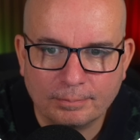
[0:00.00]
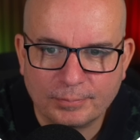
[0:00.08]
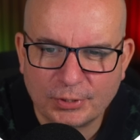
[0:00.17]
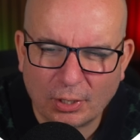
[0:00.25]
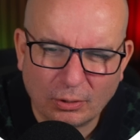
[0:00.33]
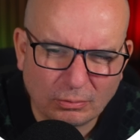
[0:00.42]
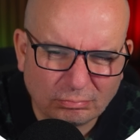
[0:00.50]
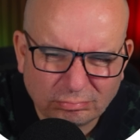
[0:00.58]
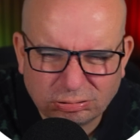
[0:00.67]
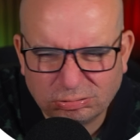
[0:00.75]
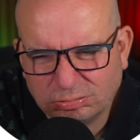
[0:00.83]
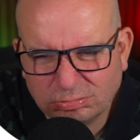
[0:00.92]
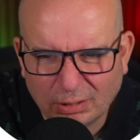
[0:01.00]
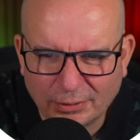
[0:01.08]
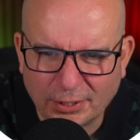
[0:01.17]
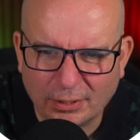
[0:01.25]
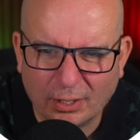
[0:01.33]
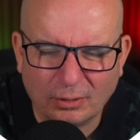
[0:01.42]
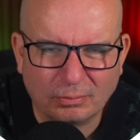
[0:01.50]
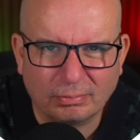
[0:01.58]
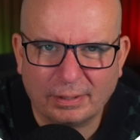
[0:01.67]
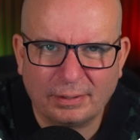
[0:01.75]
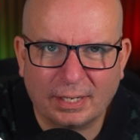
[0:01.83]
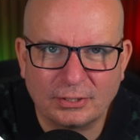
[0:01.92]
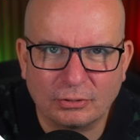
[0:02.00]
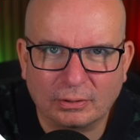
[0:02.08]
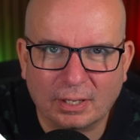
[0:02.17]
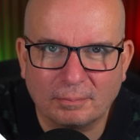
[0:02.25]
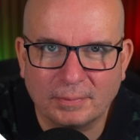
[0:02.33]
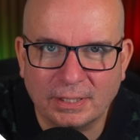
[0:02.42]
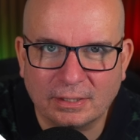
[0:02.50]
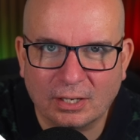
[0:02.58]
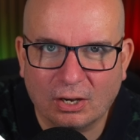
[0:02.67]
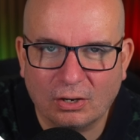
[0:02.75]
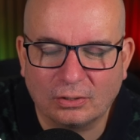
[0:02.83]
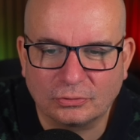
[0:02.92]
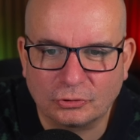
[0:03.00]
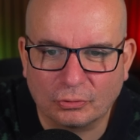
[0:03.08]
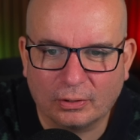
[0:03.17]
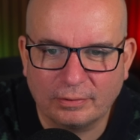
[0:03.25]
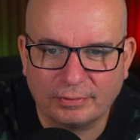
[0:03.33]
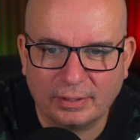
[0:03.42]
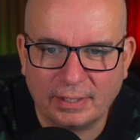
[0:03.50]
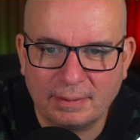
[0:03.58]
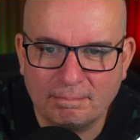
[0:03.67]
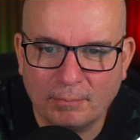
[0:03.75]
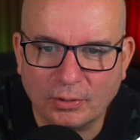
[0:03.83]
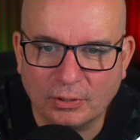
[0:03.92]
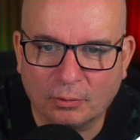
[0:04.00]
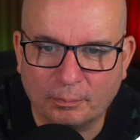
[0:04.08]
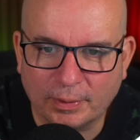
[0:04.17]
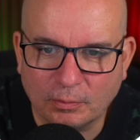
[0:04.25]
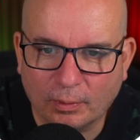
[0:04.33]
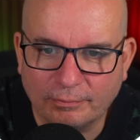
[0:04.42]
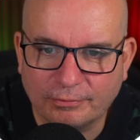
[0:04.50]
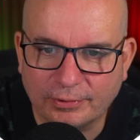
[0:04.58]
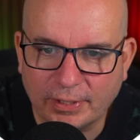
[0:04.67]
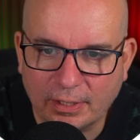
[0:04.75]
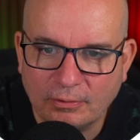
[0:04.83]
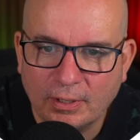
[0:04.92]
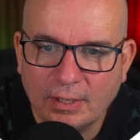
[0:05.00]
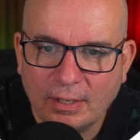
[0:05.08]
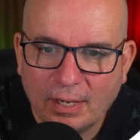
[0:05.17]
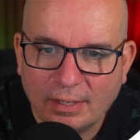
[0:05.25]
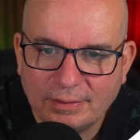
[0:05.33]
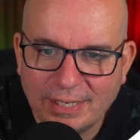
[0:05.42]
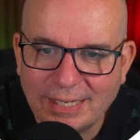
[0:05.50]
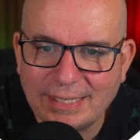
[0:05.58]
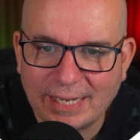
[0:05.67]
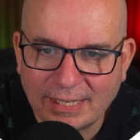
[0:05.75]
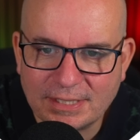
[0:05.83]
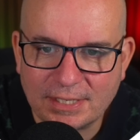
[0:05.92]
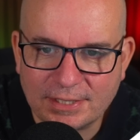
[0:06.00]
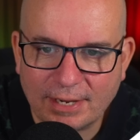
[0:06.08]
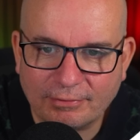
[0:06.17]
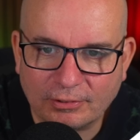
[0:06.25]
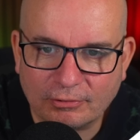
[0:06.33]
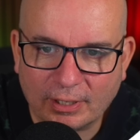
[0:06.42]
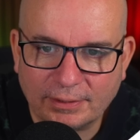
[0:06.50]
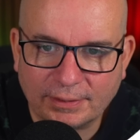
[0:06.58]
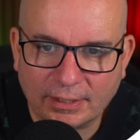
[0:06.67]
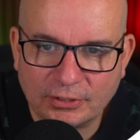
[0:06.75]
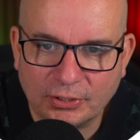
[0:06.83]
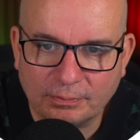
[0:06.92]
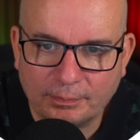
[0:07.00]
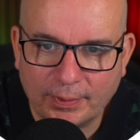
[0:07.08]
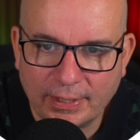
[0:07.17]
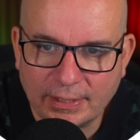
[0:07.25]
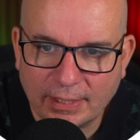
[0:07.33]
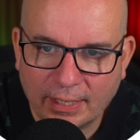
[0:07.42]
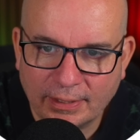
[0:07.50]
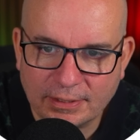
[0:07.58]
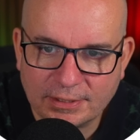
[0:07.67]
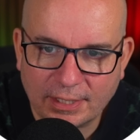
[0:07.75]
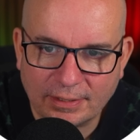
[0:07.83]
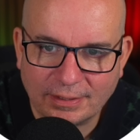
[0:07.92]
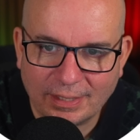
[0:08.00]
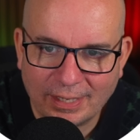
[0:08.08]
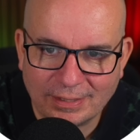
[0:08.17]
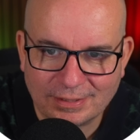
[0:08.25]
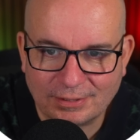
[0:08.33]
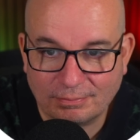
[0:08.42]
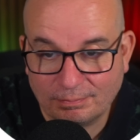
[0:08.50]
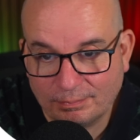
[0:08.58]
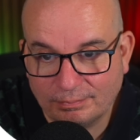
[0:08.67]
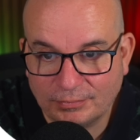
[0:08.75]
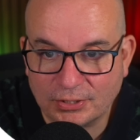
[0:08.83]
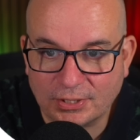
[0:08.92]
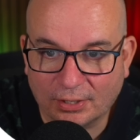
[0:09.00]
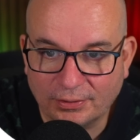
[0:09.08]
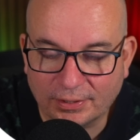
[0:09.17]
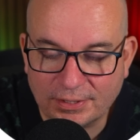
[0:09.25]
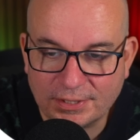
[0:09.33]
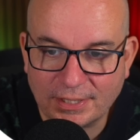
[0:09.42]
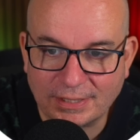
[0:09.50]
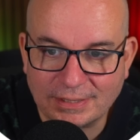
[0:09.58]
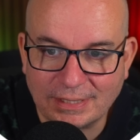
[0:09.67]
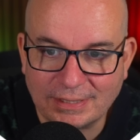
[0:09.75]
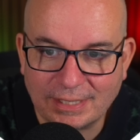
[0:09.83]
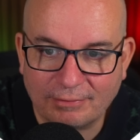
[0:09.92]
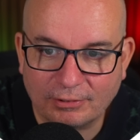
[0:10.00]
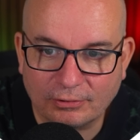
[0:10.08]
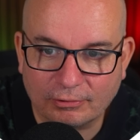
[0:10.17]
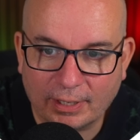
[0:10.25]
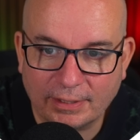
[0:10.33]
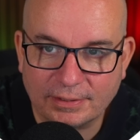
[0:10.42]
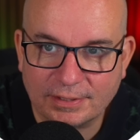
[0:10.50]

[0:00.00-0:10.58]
So I don't know, unless you're a company car driver, it might not be one for you. Nearly 87 grand that should be, and instead it's just under 67 grand.